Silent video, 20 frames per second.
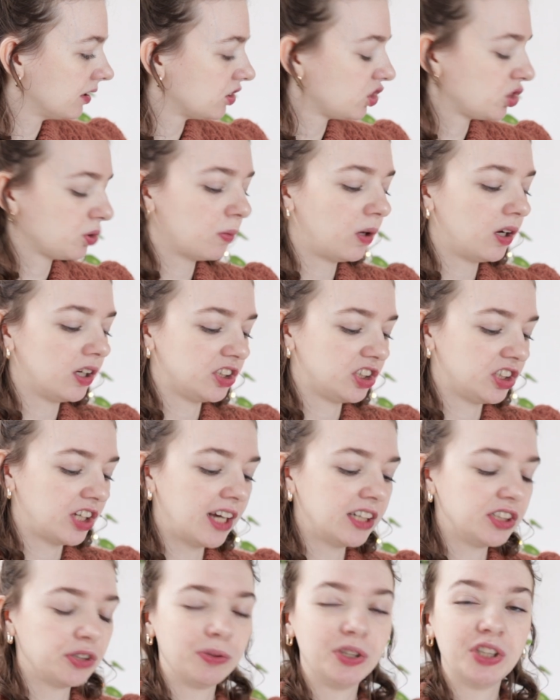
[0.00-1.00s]
the smallest
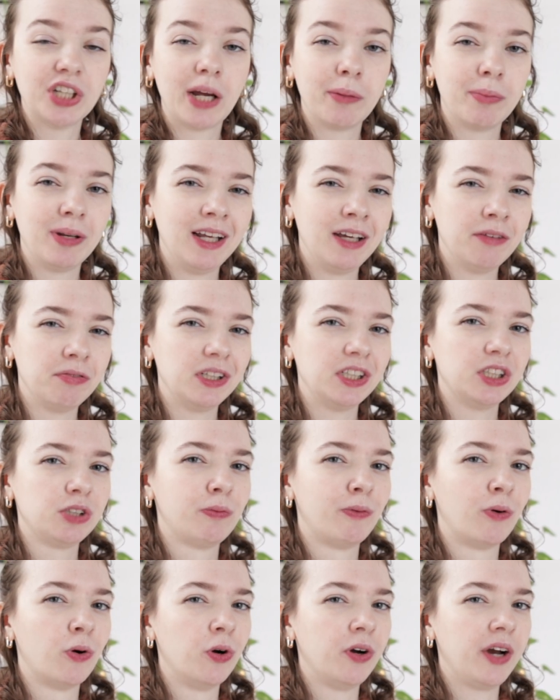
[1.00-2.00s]
size, which I believe is
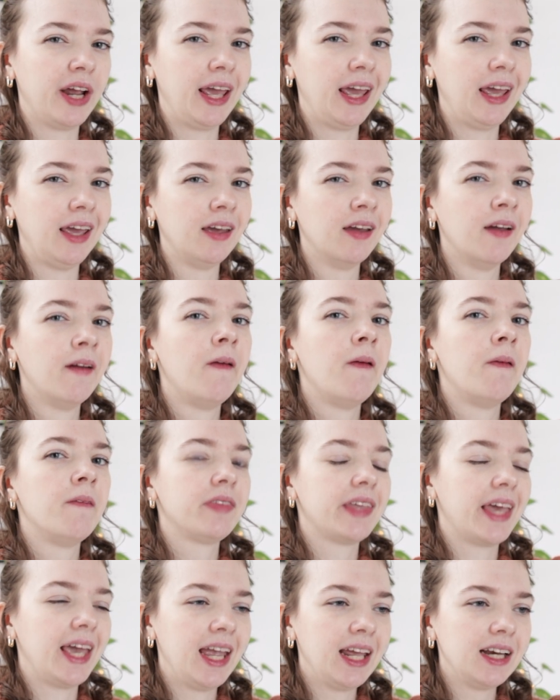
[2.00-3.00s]
for a
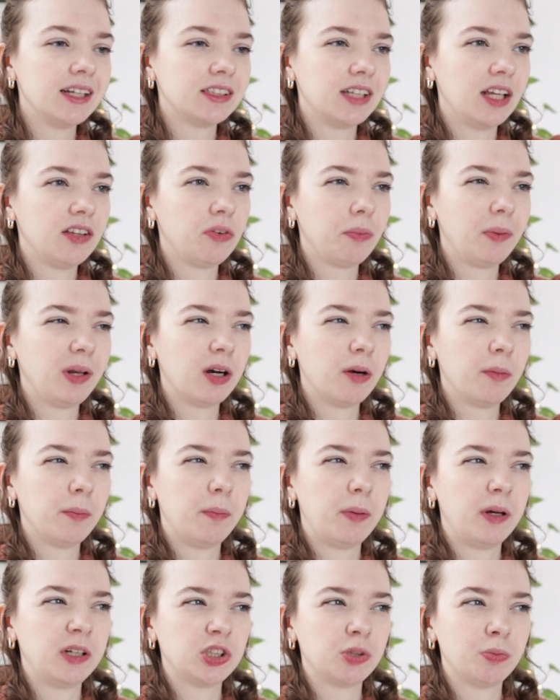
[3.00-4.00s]
80 centimeter
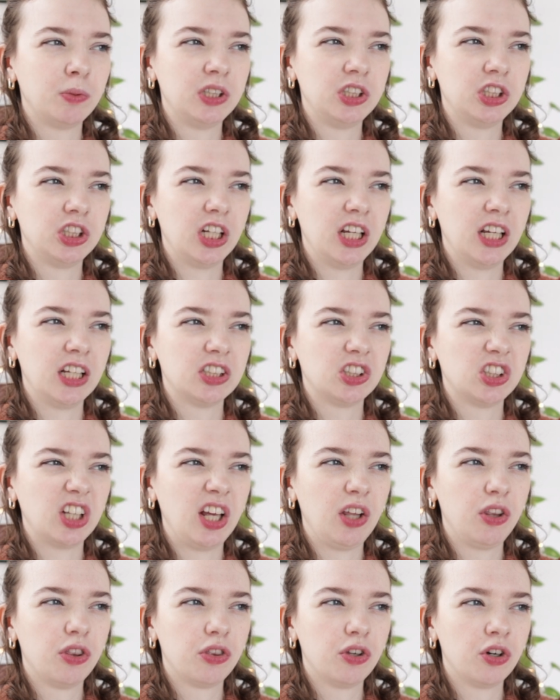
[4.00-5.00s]
bust, which is
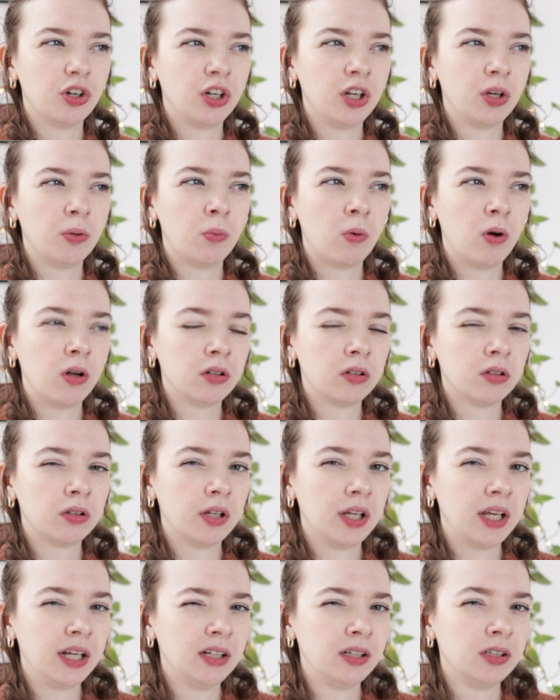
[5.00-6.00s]
a 31
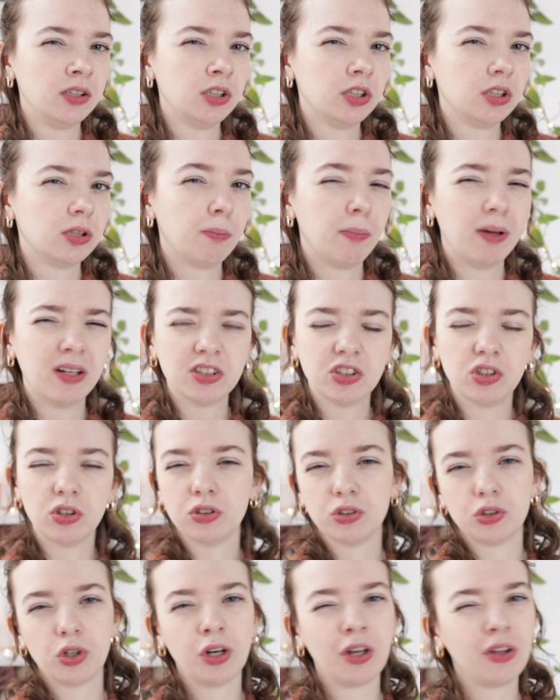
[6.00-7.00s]
inch bust or
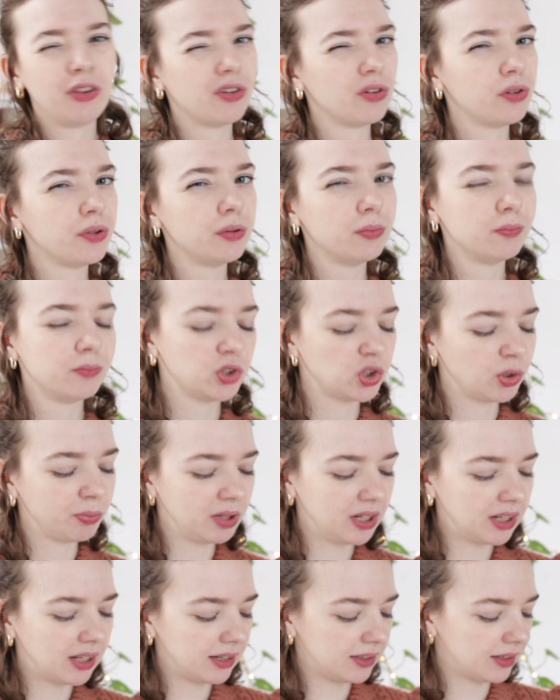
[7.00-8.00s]
32,
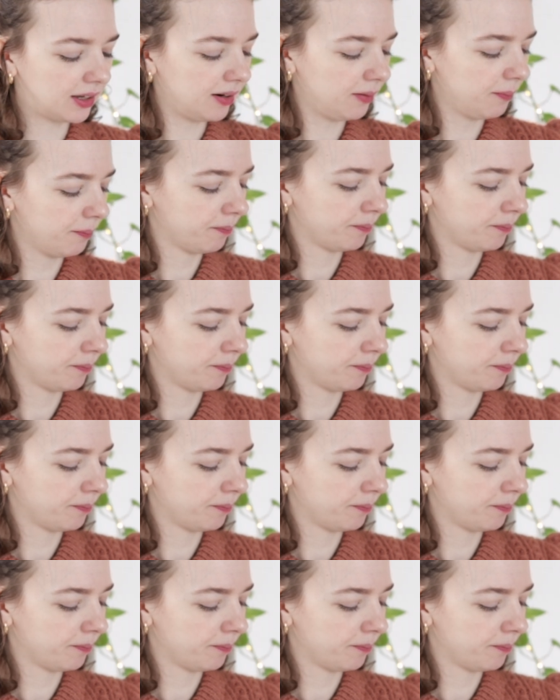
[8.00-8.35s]
something like that.